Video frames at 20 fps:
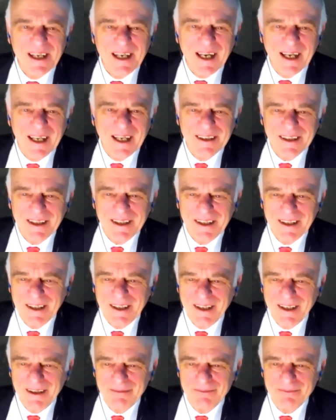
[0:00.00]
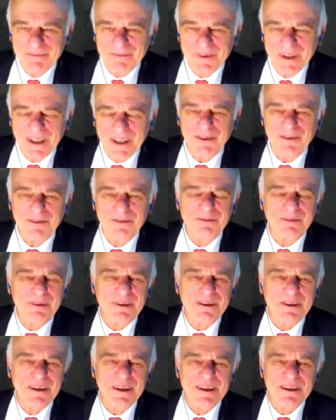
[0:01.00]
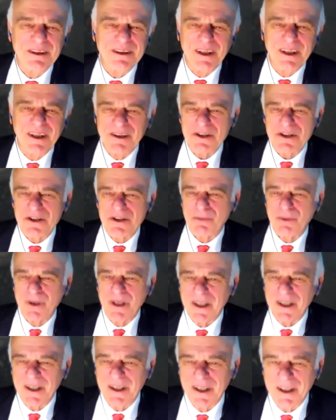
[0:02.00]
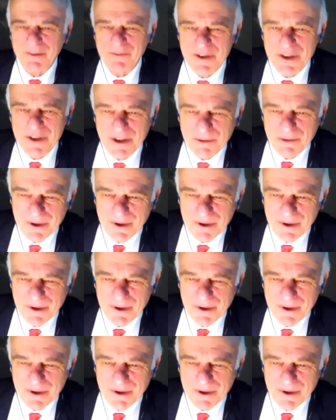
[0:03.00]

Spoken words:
And I'm now wanting to ask Twee if she